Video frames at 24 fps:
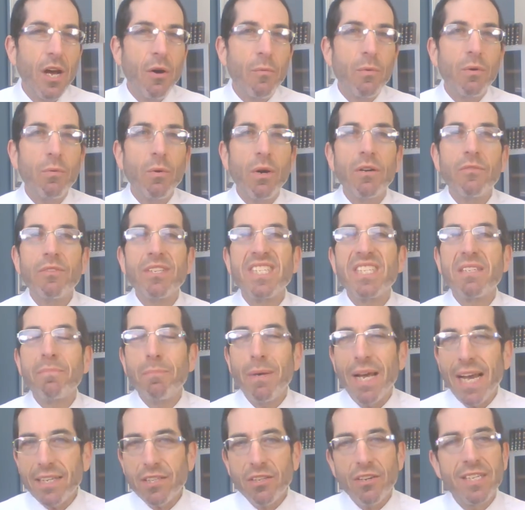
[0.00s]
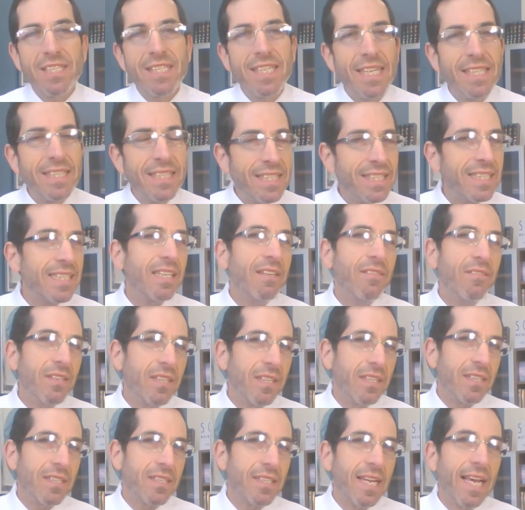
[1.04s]
We want to respect our
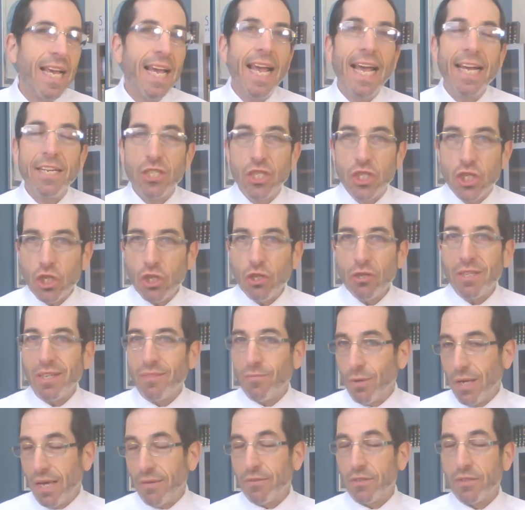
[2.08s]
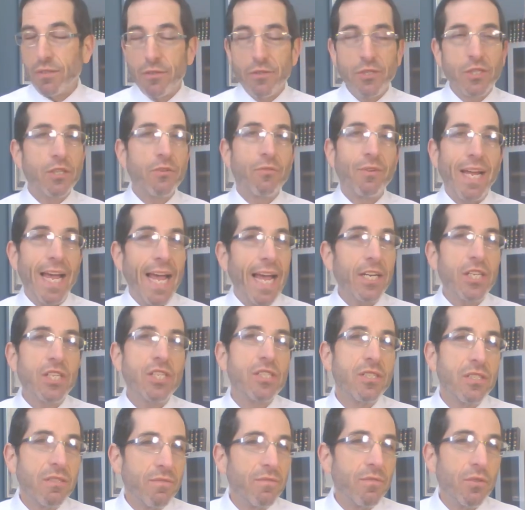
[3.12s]
sensitivities, and certainly if we have allergic
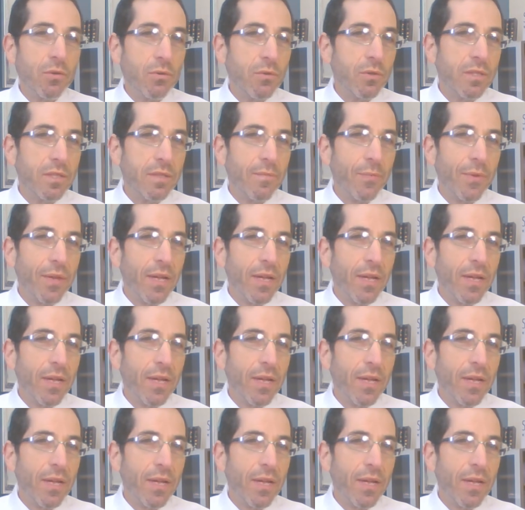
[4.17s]
reactions to foods,